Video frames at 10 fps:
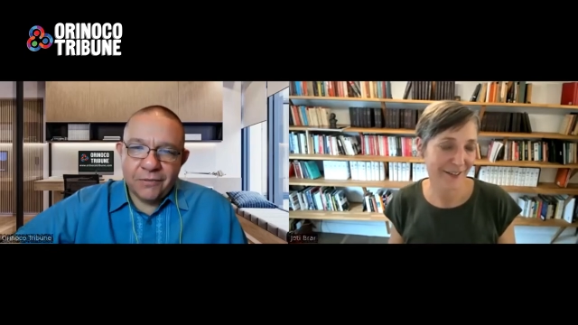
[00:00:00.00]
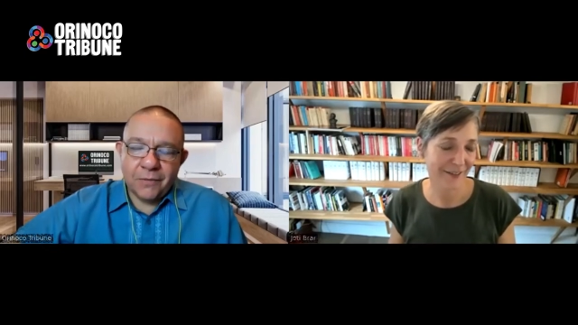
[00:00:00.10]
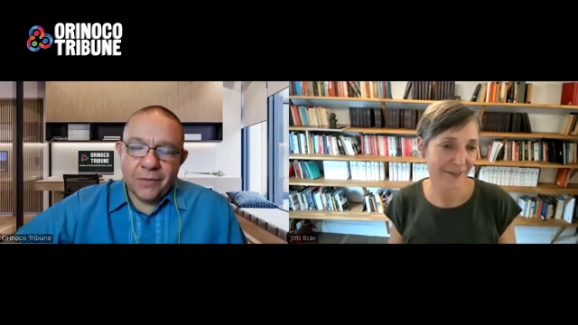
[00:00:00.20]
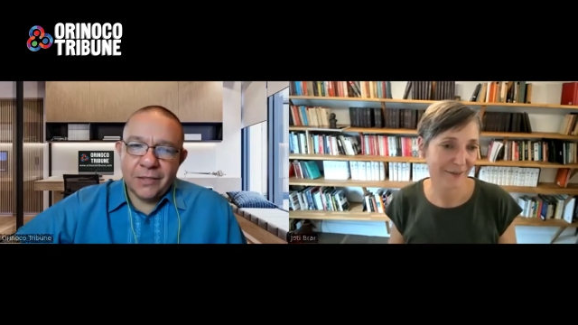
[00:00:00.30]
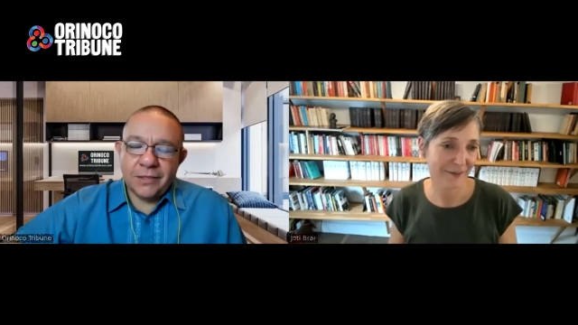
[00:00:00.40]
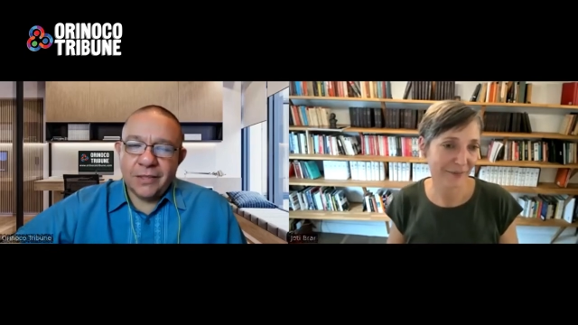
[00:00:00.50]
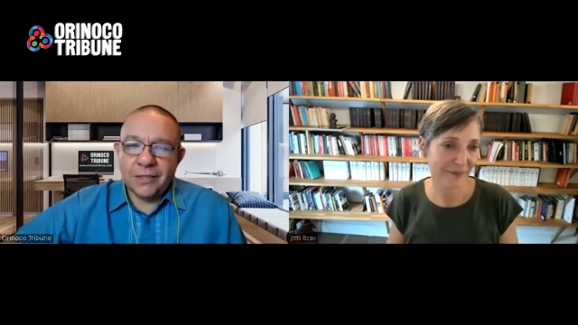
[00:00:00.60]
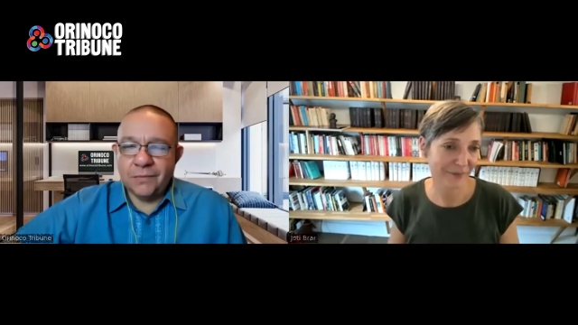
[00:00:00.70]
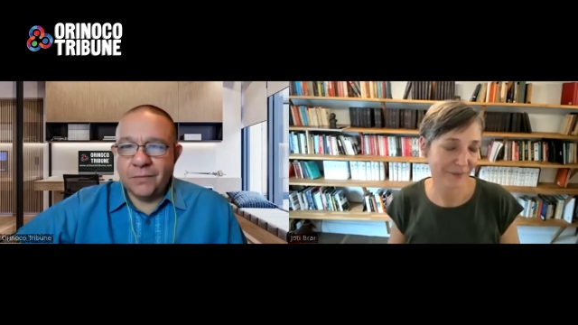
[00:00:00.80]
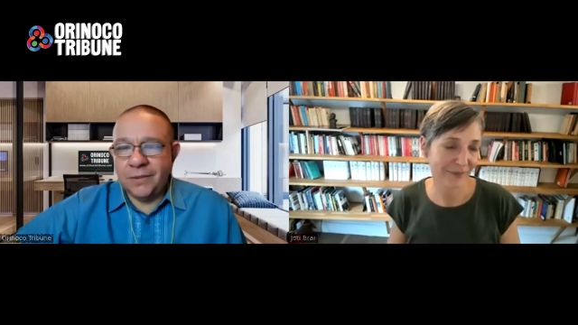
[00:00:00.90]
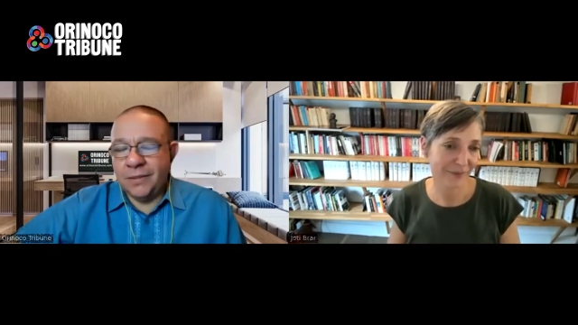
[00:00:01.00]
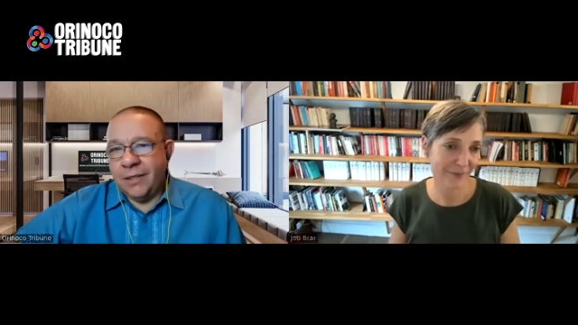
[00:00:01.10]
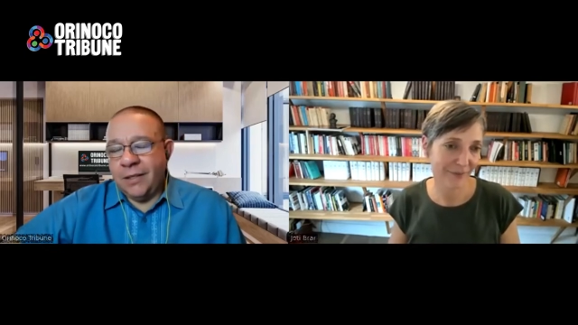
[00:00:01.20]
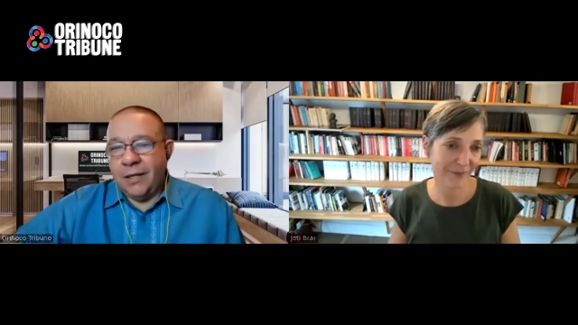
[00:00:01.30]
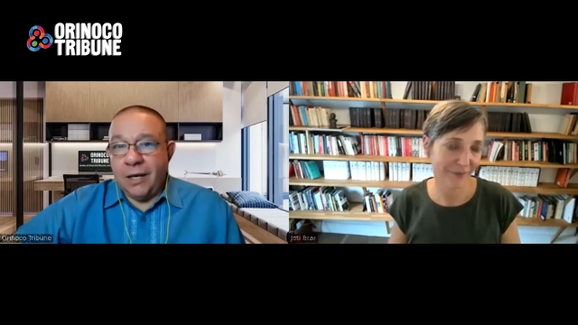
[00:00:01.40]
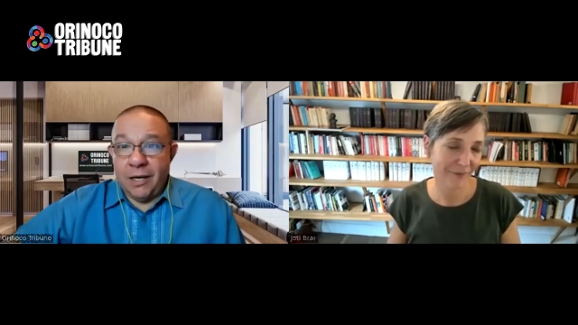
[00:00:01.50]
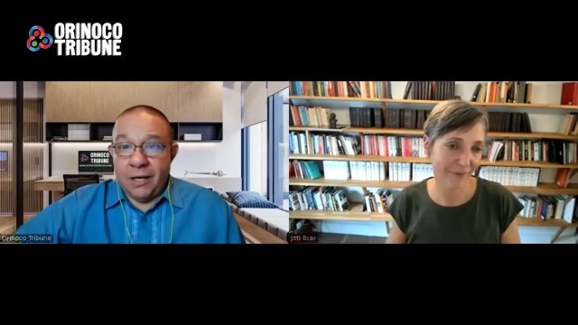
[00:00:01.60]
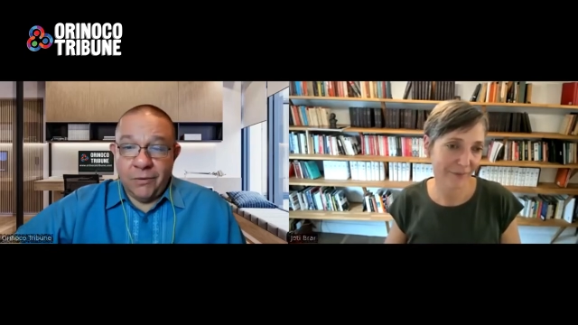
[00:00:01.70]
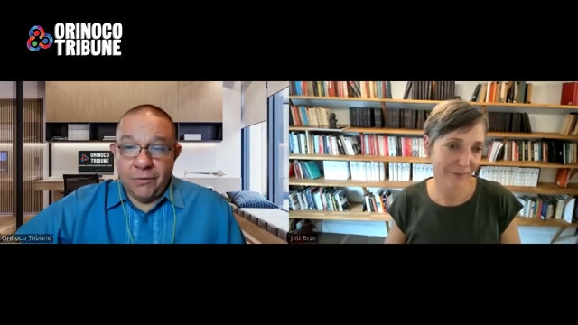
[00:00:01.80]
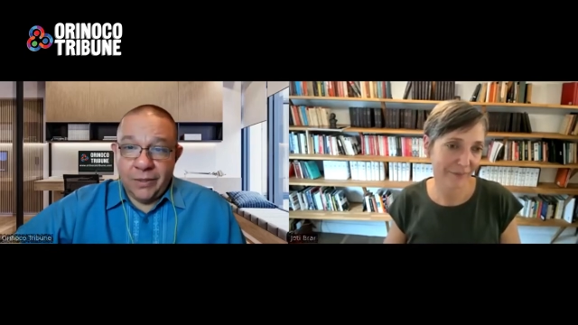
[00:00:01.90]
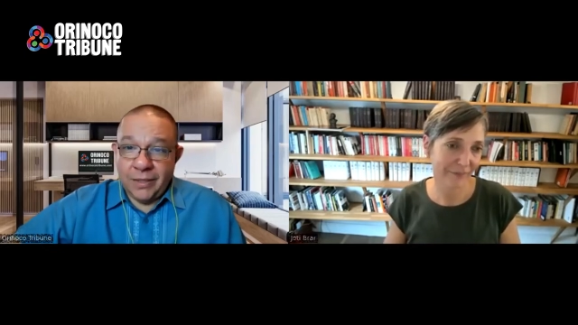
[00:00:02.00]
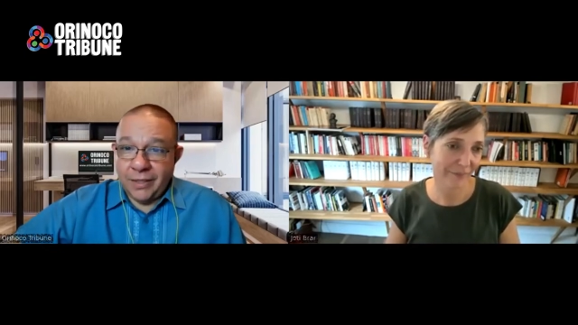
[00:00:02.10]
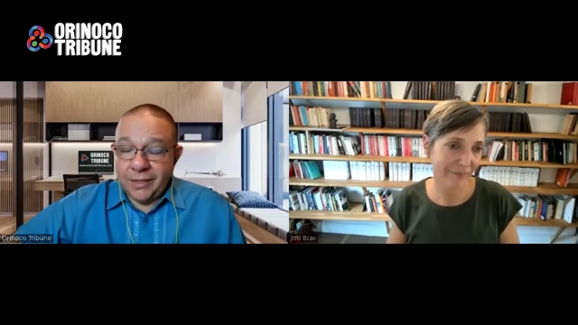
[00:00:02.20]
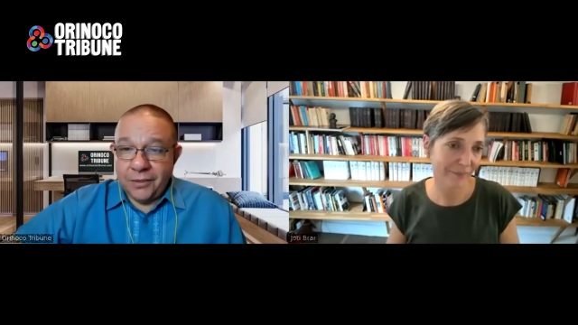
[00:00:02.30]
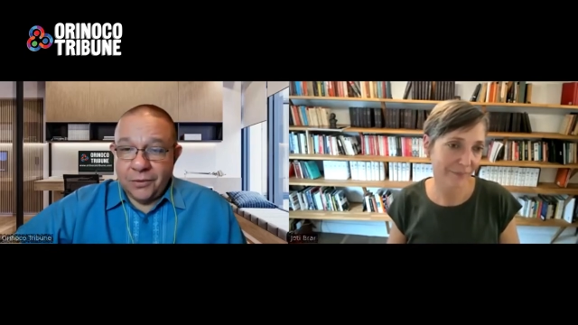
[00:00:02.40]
Speaker 1: of Marxism are related